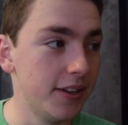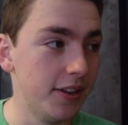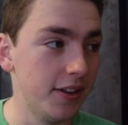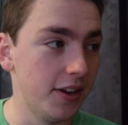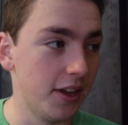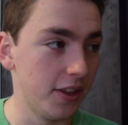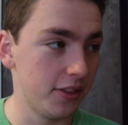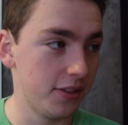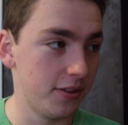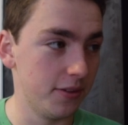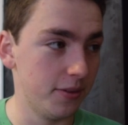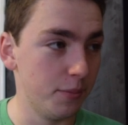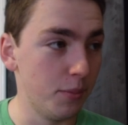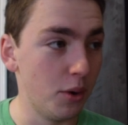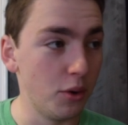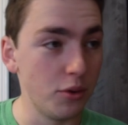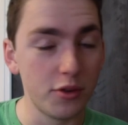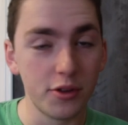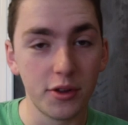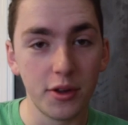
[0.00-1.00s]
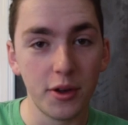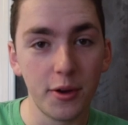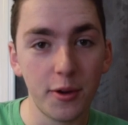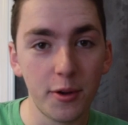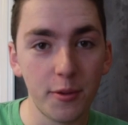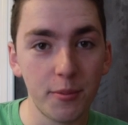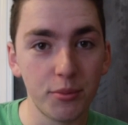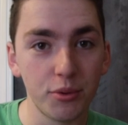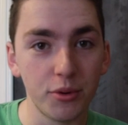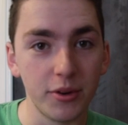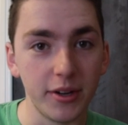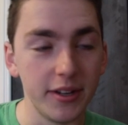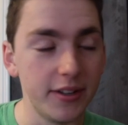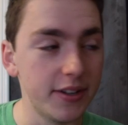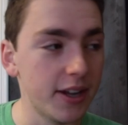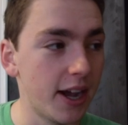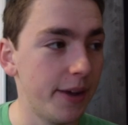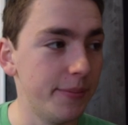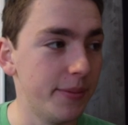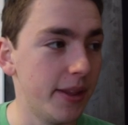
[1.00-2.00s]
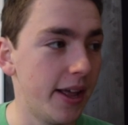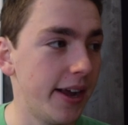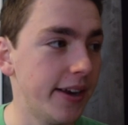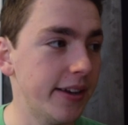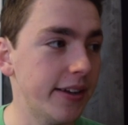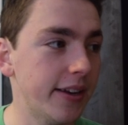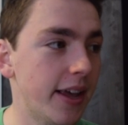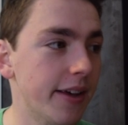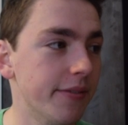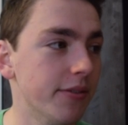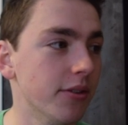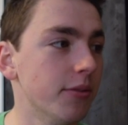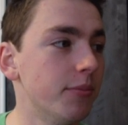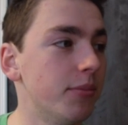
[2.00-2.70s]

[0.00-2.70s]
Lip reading: not the most pretty timeline ever.